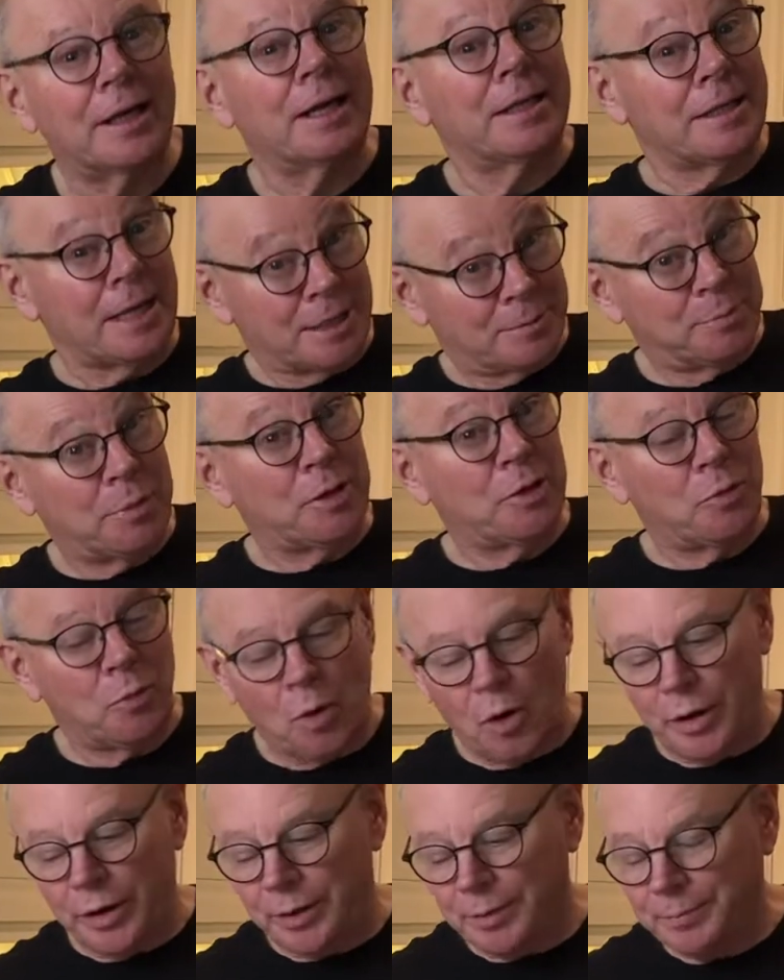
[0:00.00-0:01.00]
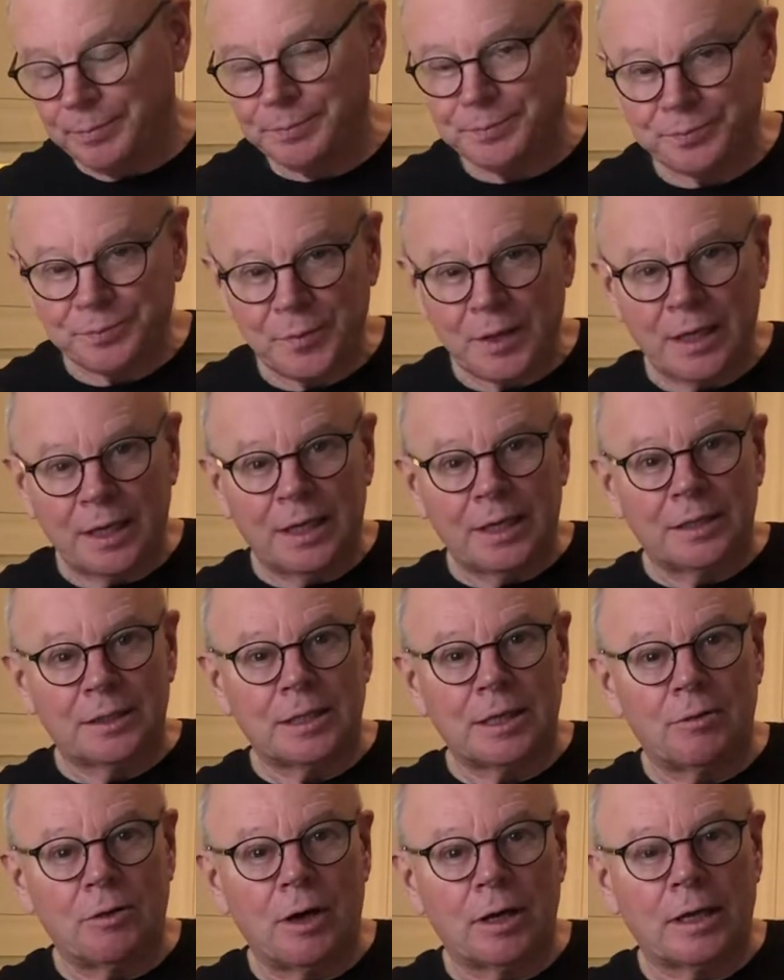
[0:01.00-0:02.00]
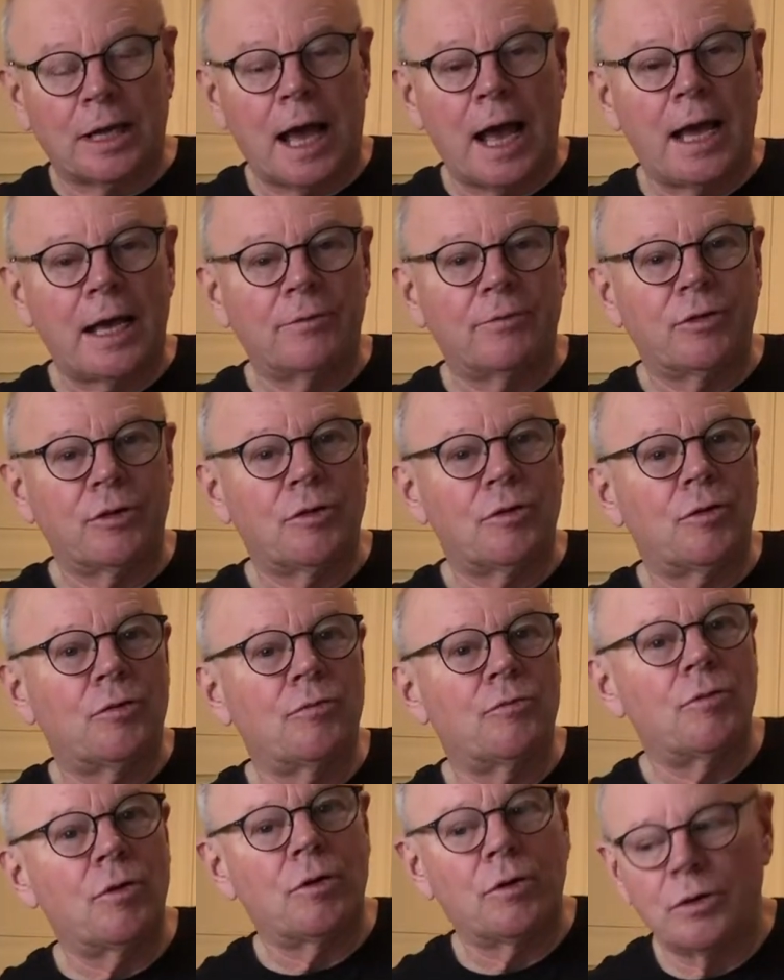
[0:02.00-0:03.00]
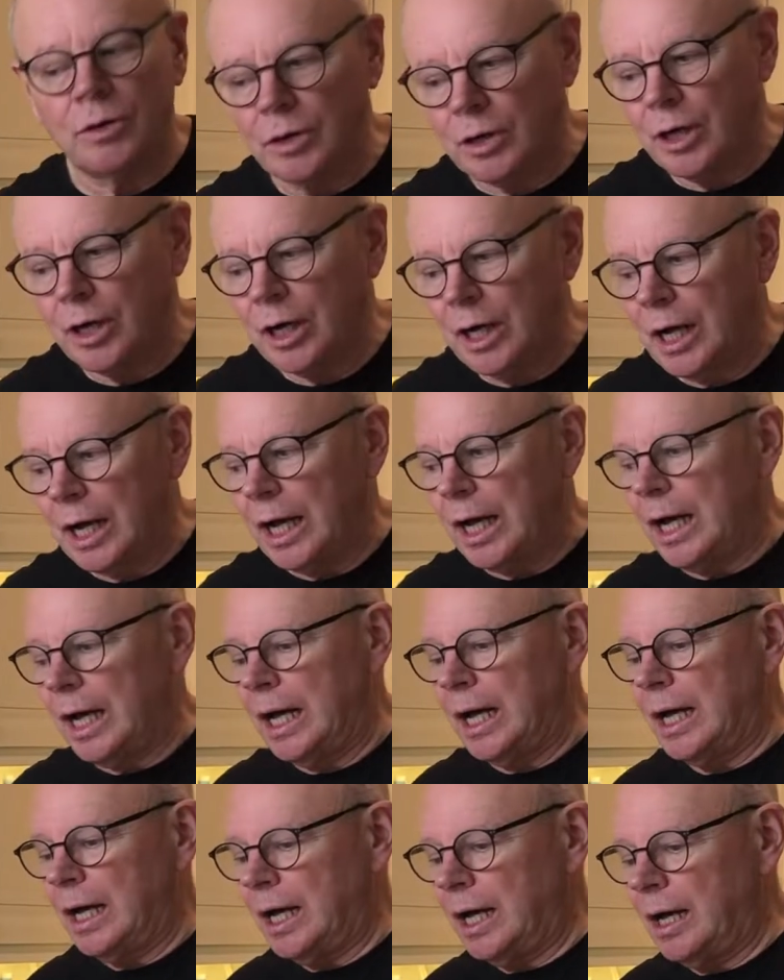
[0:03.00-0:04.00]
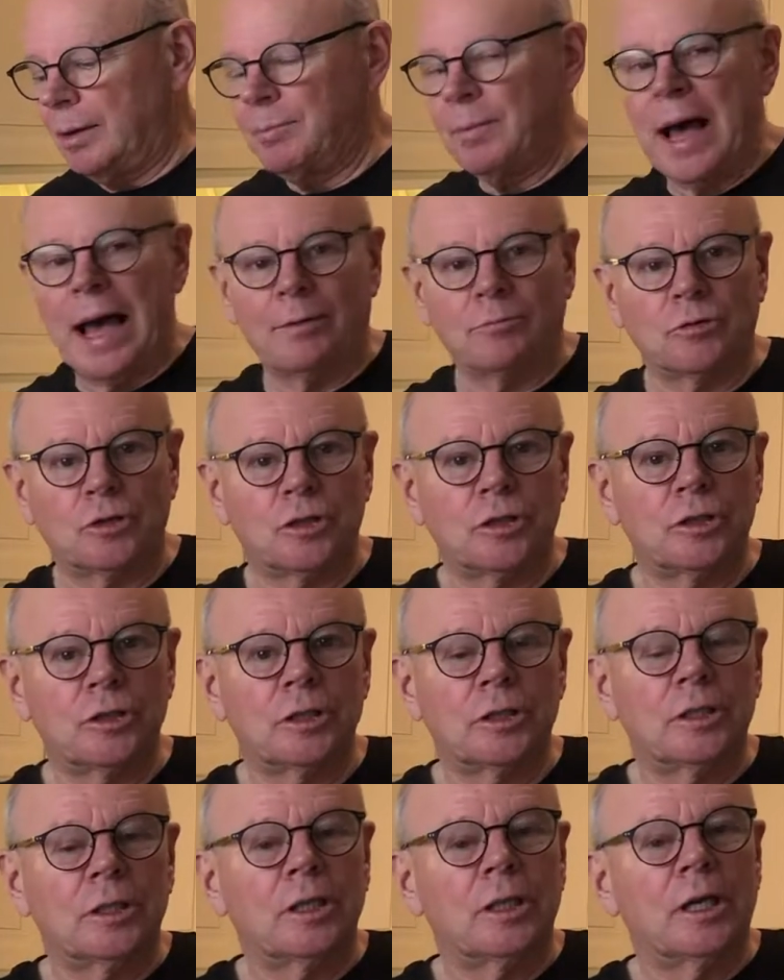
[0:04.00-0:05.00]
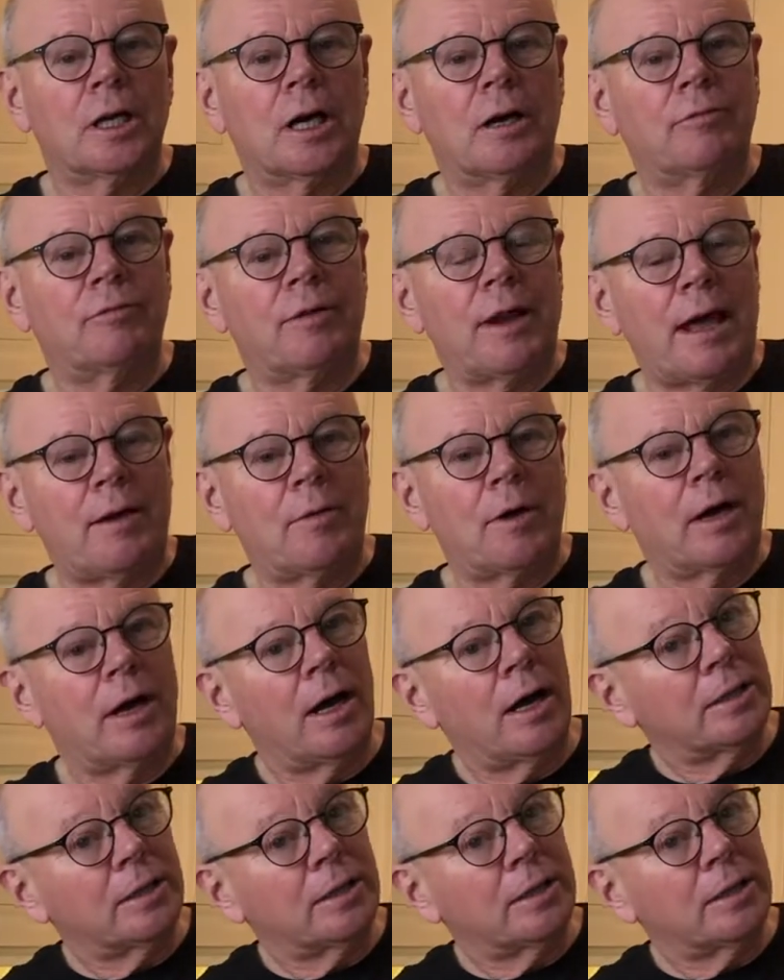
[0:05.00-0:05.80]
It has been a while, so I gave you a wrong amount of flour.